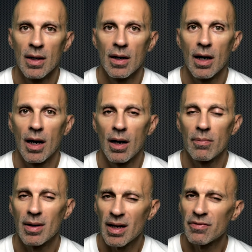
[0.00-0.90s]

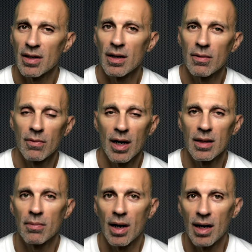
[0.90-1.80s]
but after 100
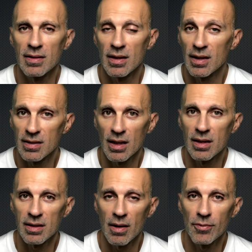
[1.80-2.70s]
miles, is still the
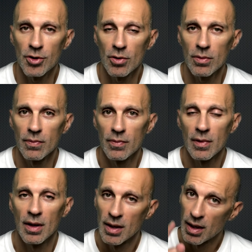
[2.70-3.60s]
same shoe?
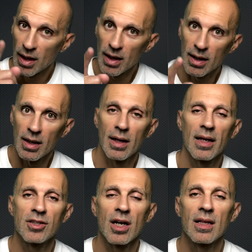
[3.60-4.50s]

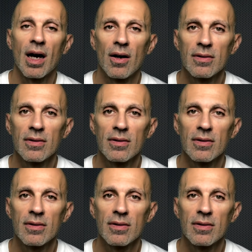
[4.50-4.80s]
Let's check it out.